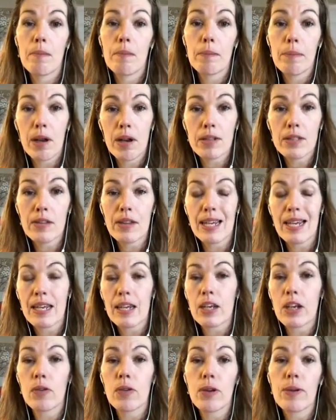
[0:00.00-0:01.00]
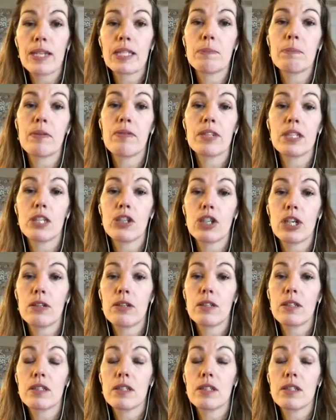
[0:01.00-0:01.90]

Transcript: part of the EU-US Privacy Shield,